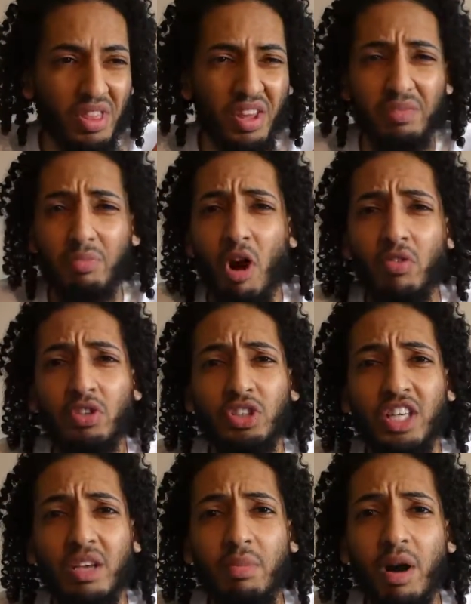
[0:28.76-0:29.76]
the Marvel
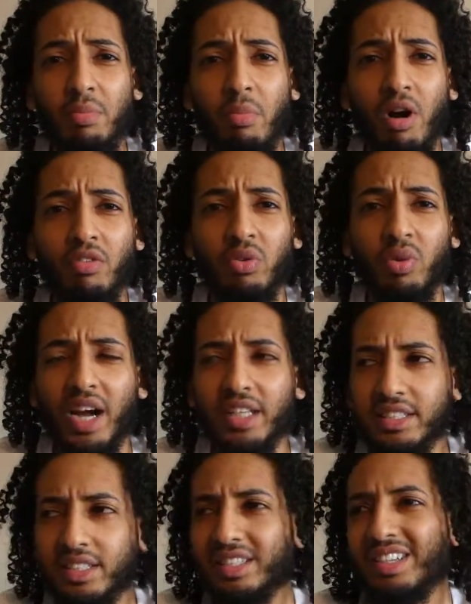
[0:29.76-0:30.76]
team-up, Marvel
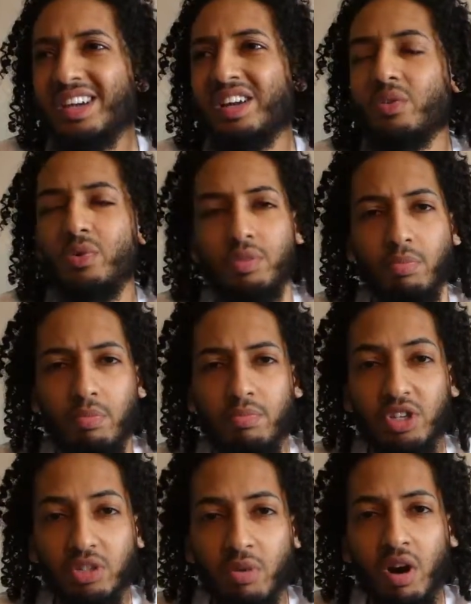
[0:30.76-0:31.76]
Rising, with Ms.